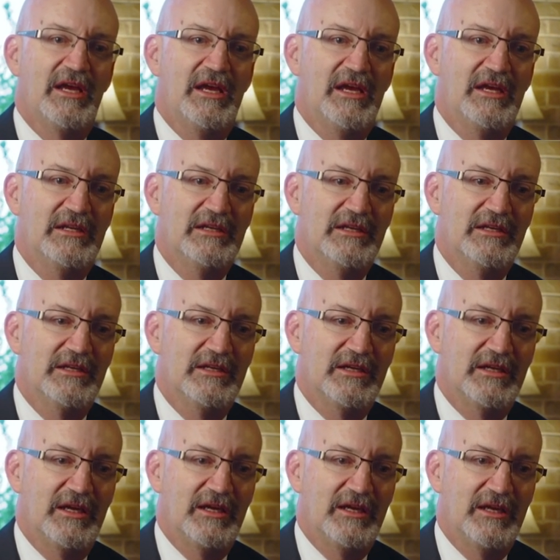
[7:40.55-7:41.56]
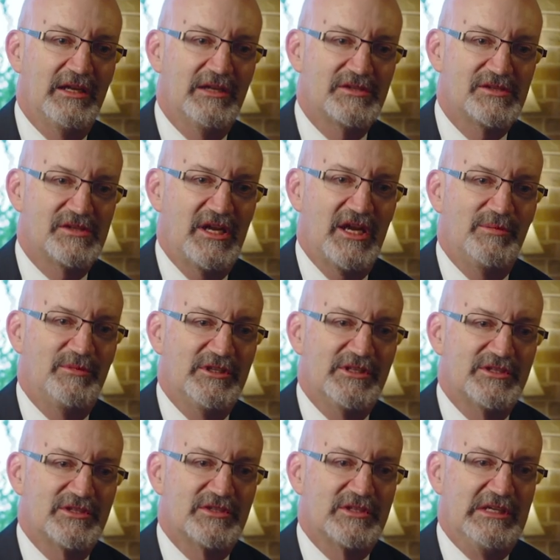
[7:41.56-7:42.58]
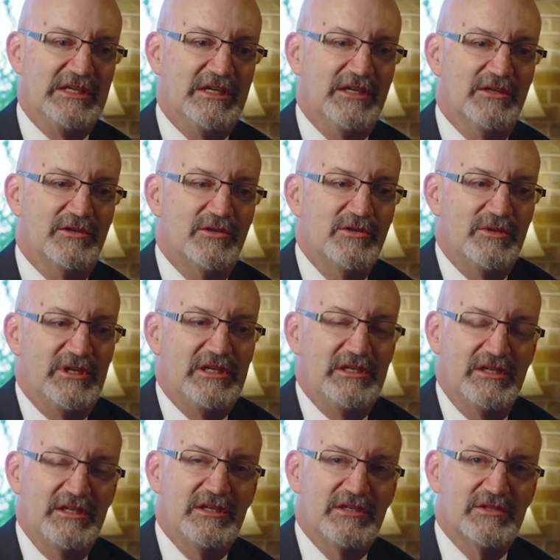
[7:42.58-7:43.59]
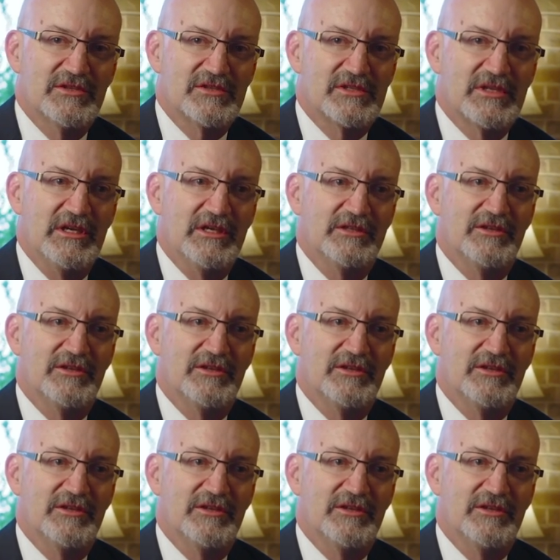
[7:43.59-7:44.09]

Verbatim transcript: and uh, and establish who he is.